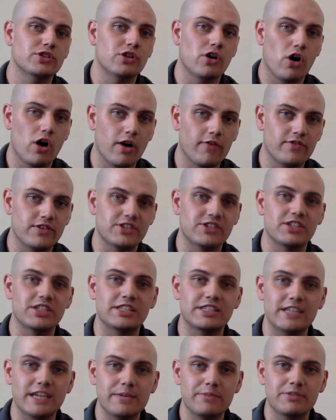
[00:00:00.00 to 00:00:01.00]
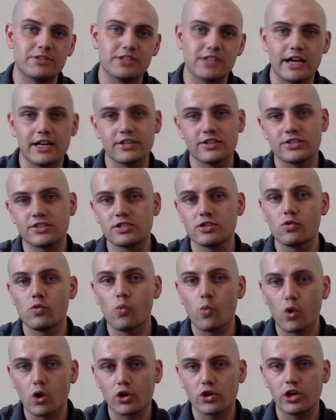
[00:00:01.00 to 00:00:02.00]
of who's in office, the deep state is
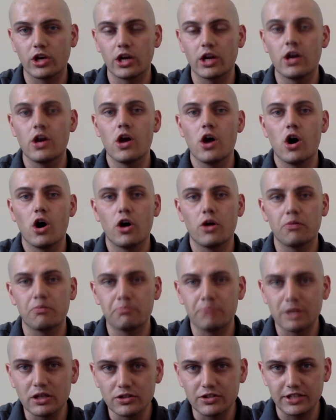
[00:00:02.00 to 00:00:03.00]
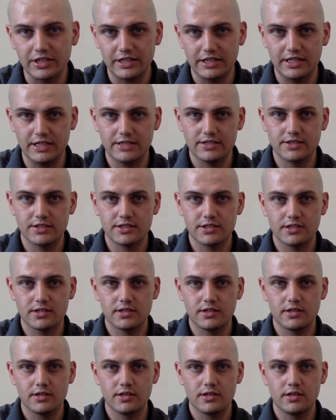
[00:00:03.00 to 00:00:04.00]
still working on building this
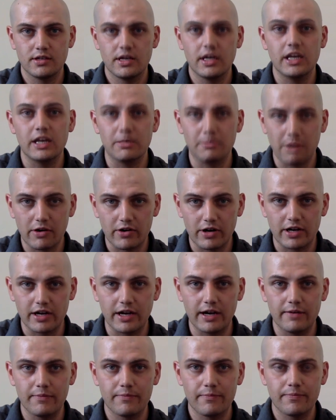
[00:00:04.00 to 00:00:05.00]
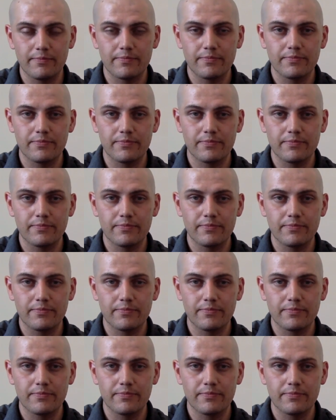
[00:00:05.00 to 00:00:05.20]
in America.